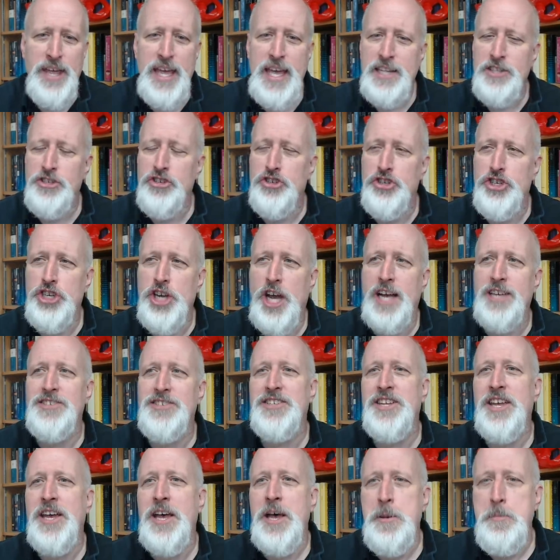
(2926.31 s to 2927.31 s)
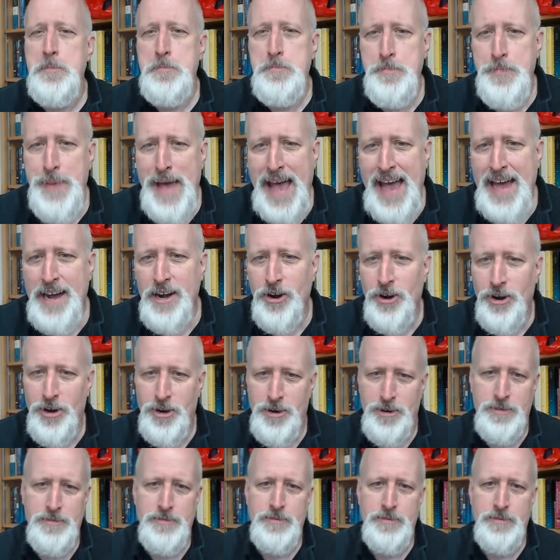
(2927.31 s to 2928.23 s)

it's just better.